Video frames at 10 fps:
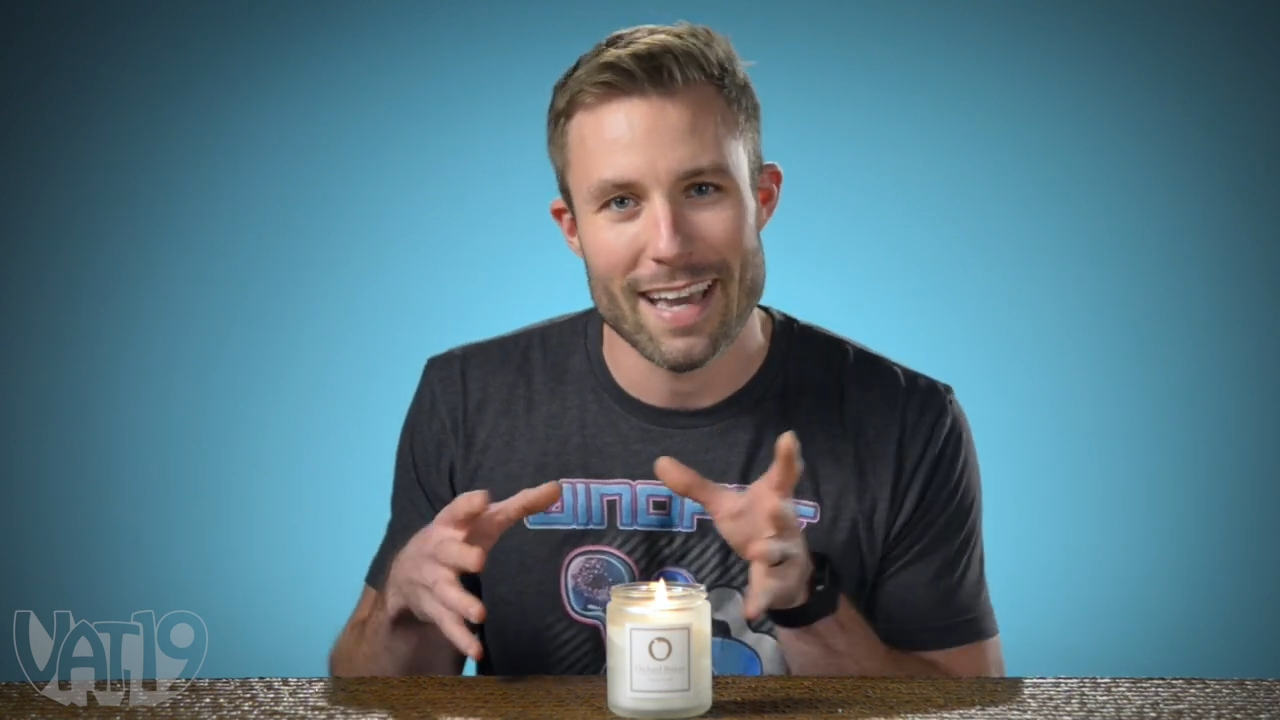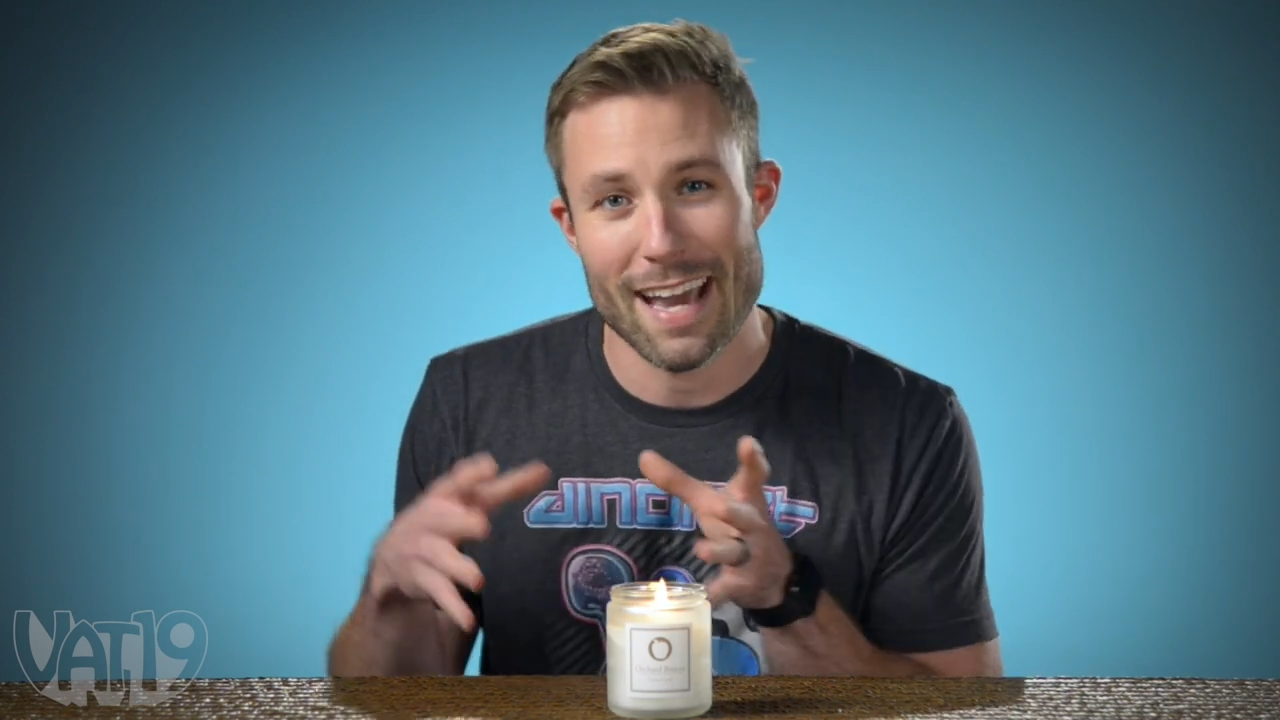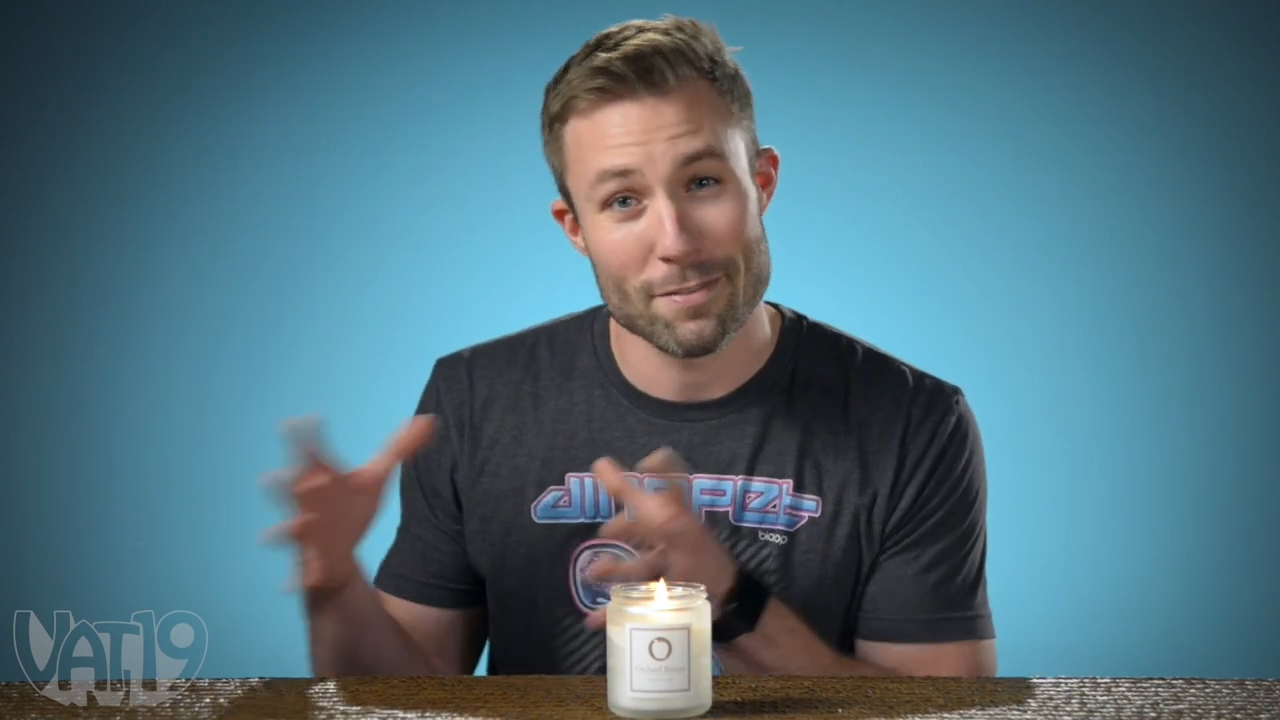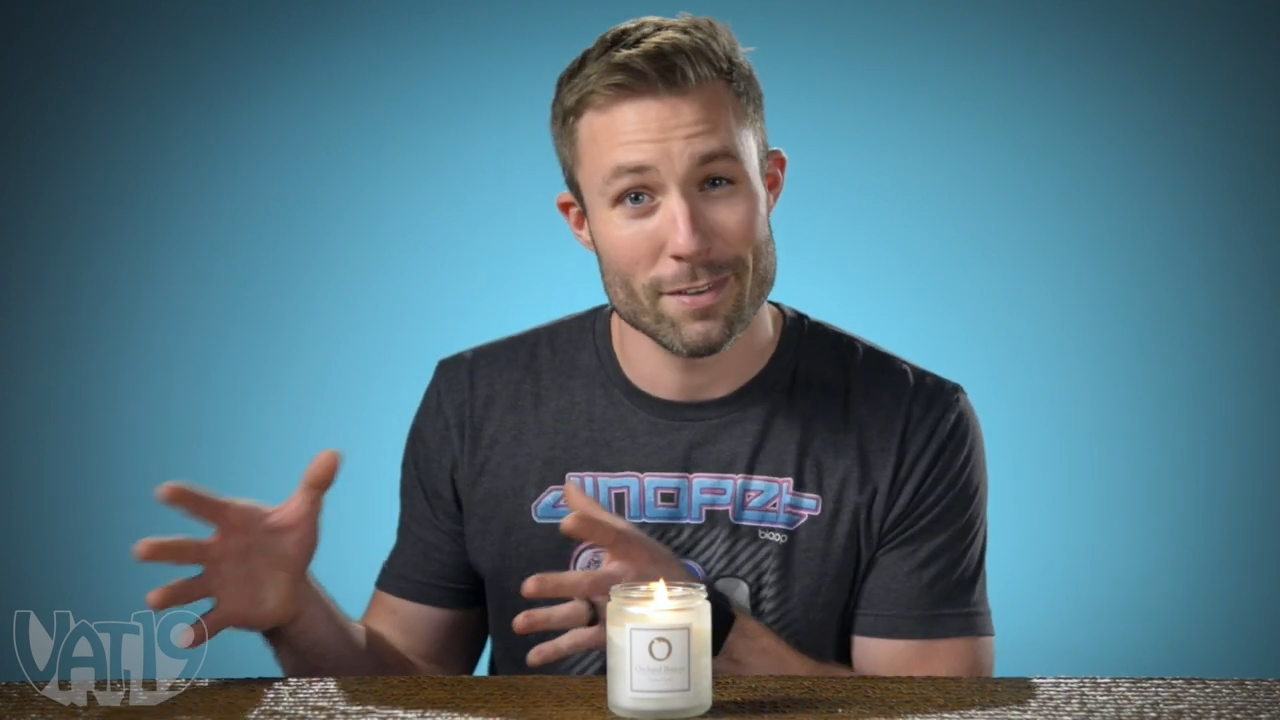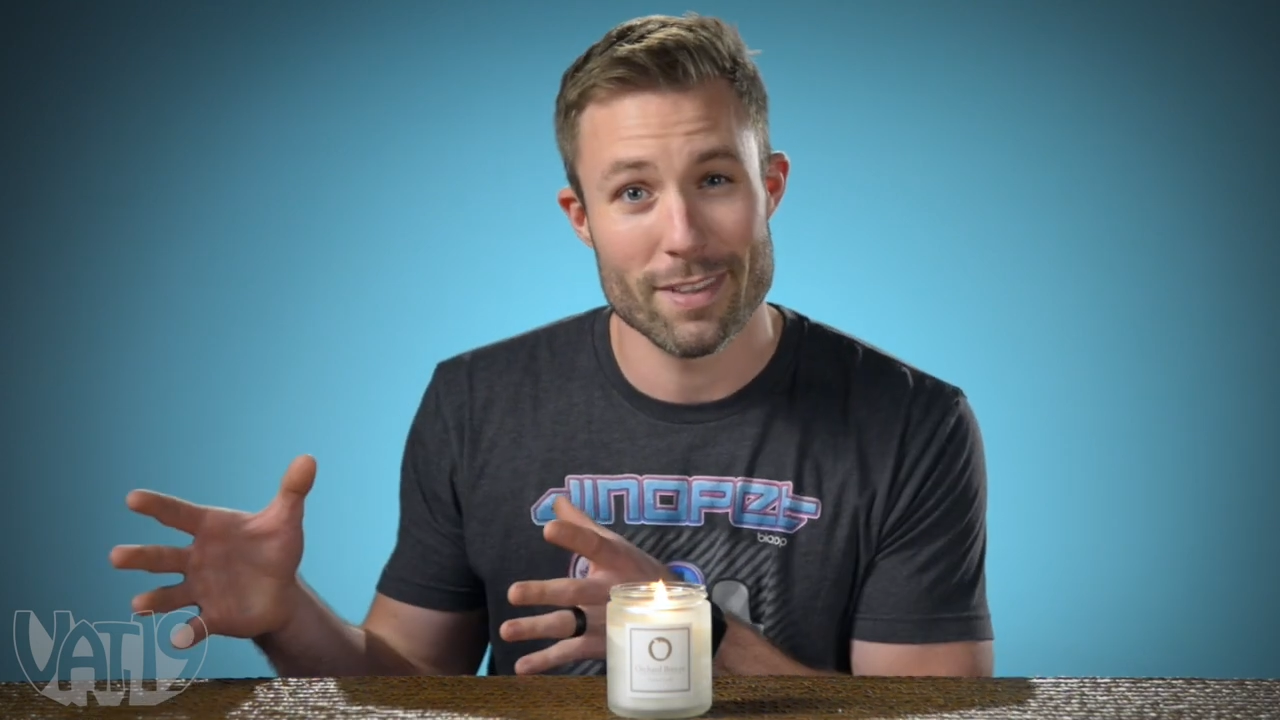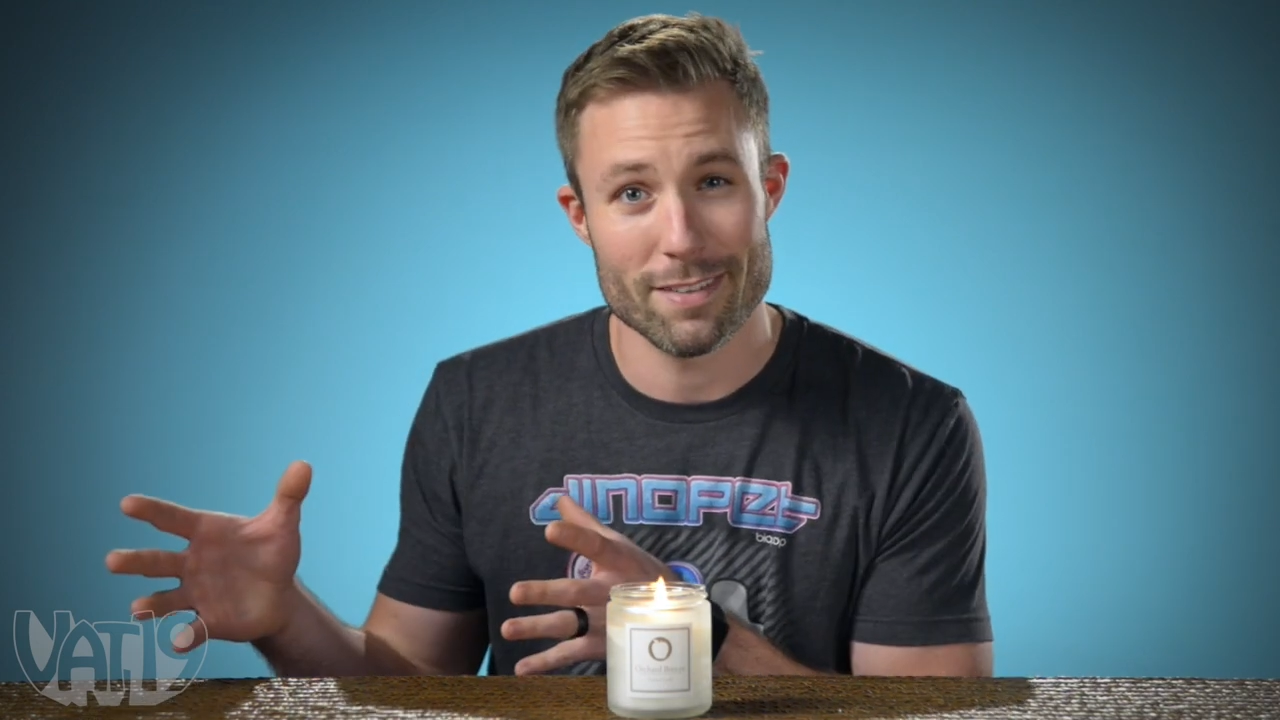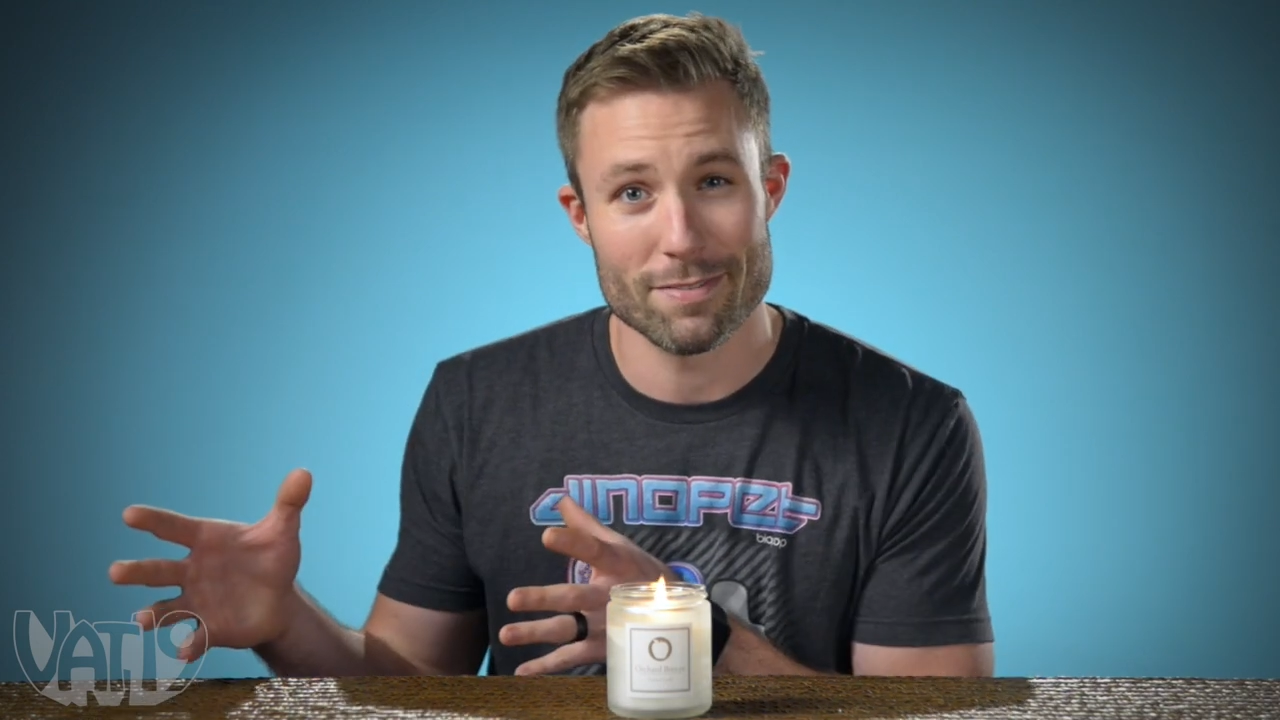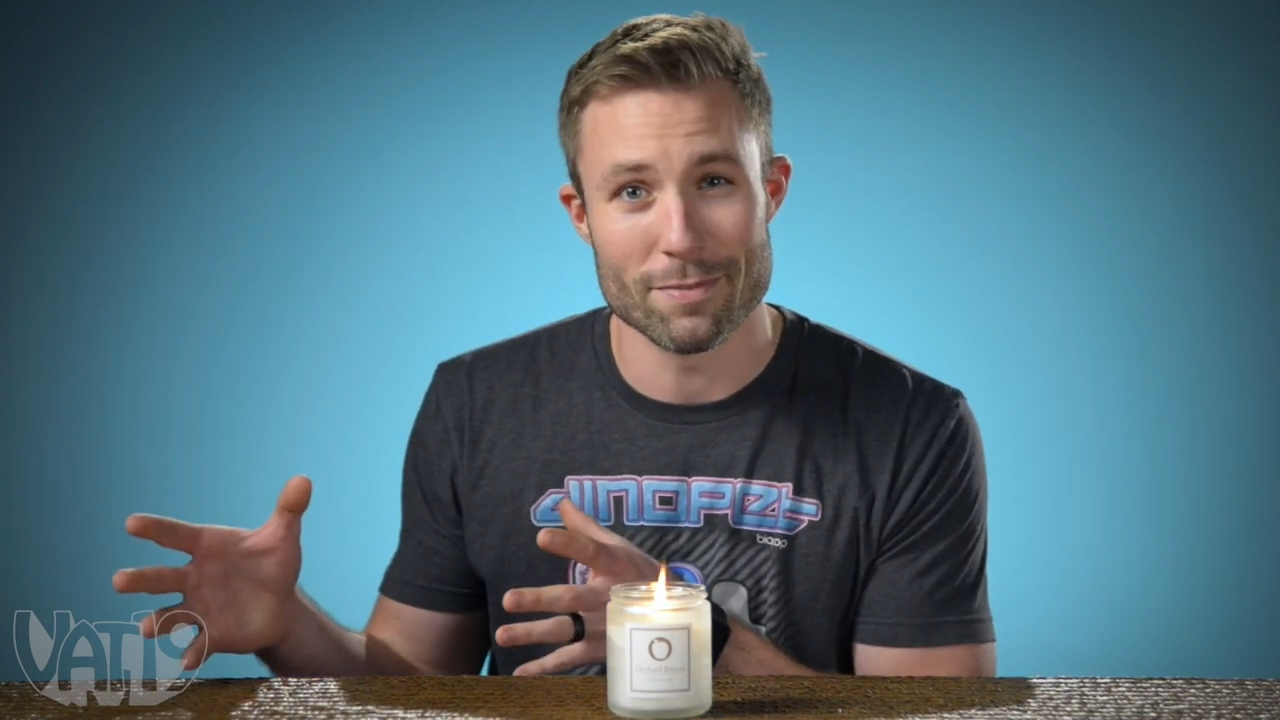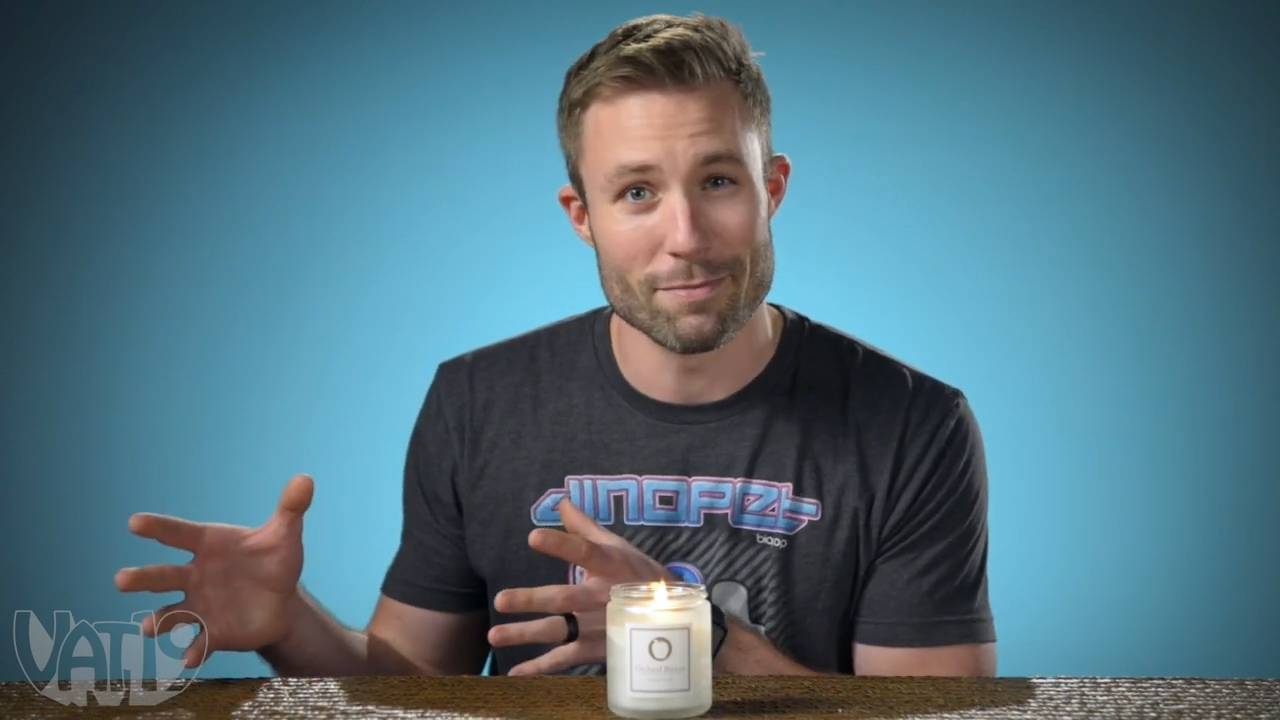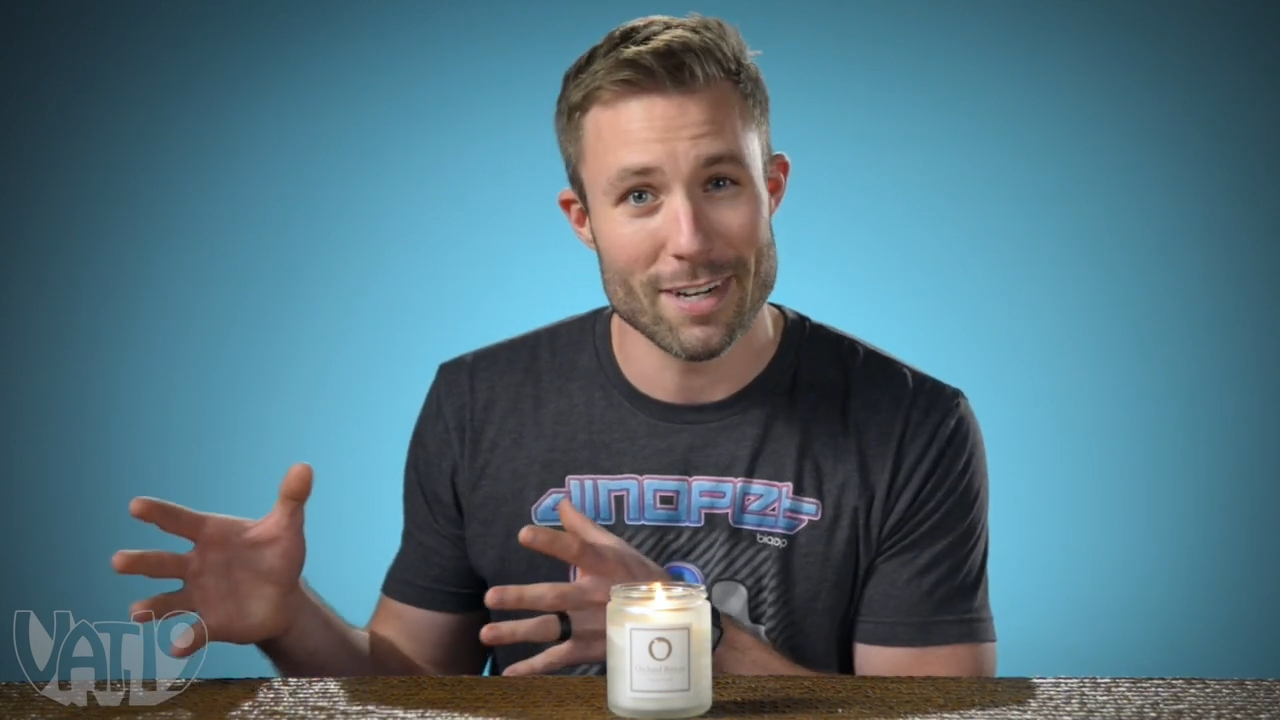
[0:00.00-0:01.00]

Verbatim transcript: after they've